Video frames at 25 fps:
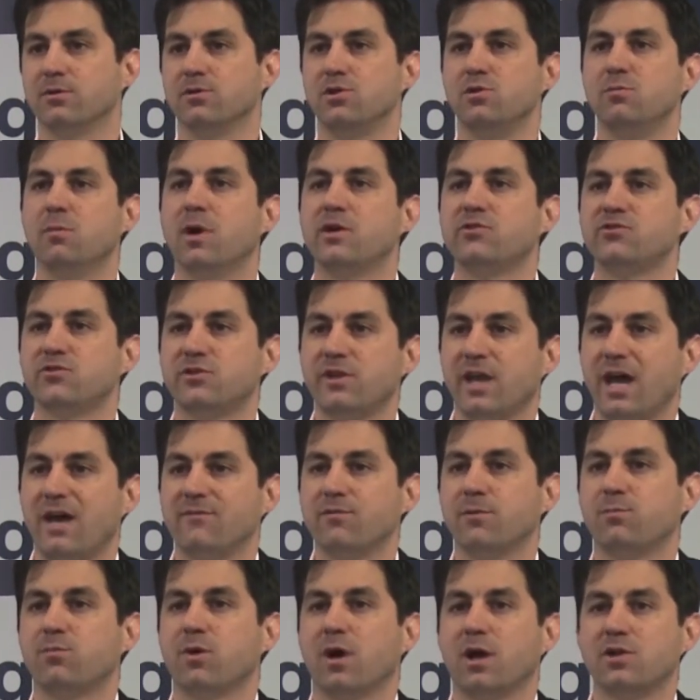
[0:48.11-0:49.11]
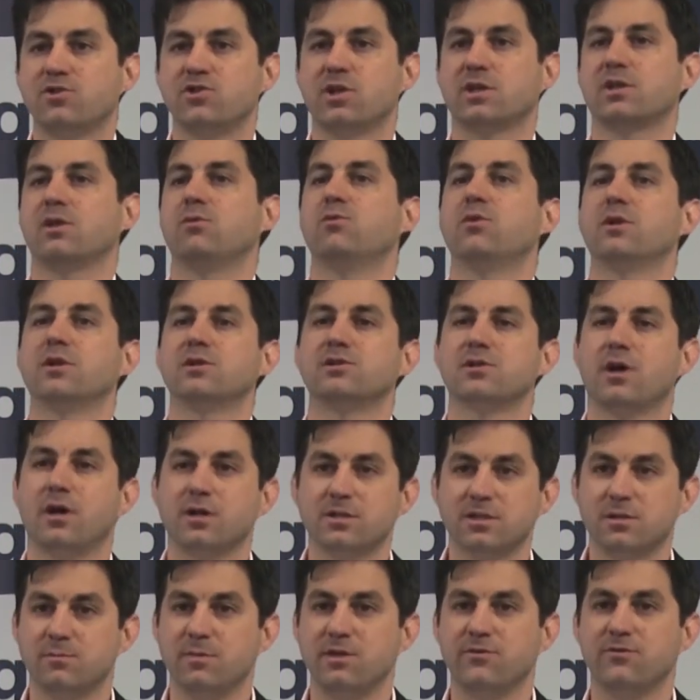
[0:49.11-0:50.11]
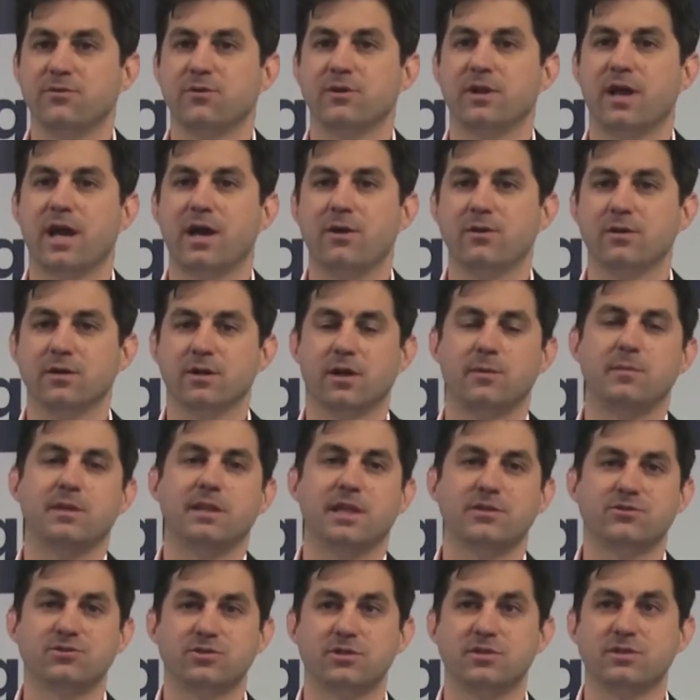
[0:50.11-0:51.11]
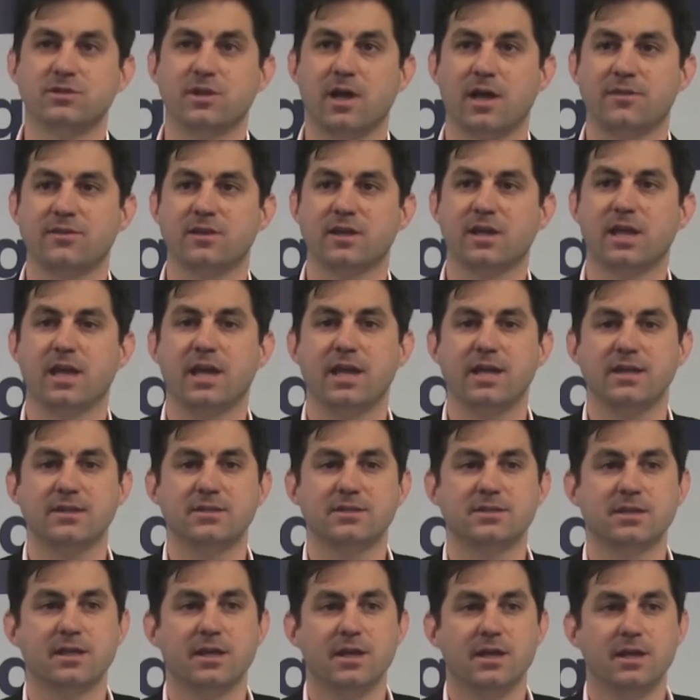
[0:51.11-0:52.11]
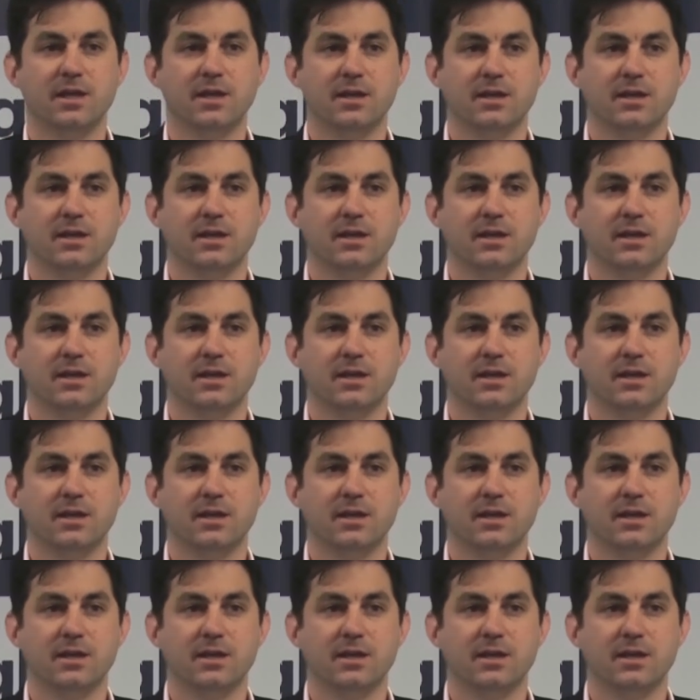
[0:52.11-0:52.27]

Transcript: You must have a project and want to talk to me for an hour. I mean, that's just not the case.